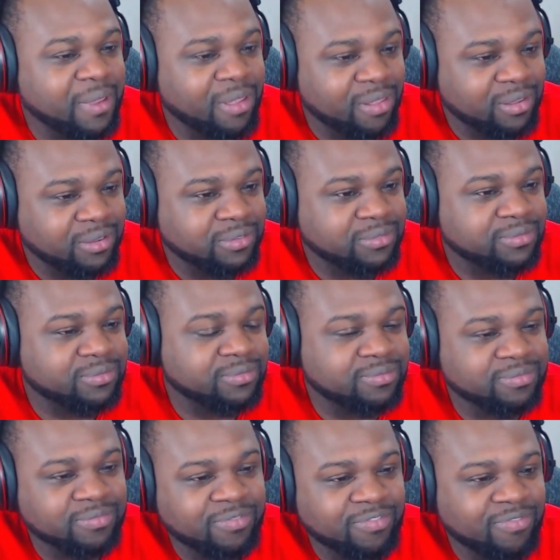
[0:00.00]
that's
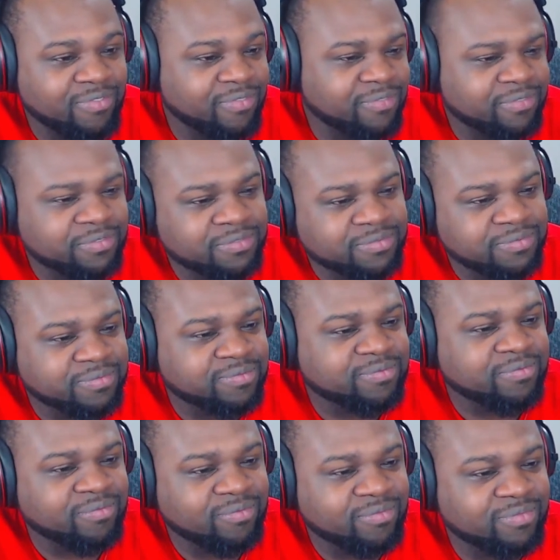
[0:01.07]
a fact.
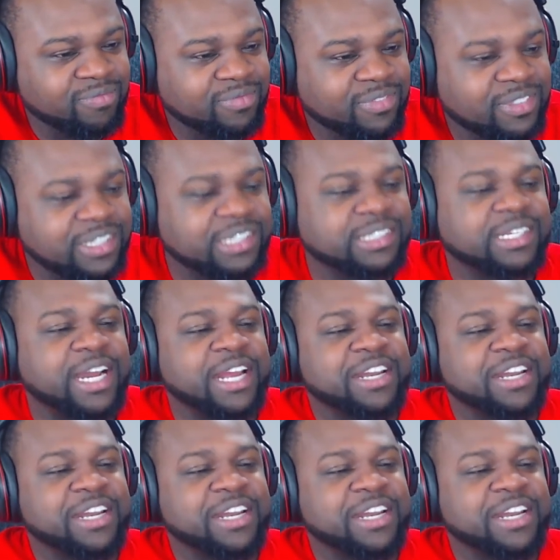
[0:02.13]
I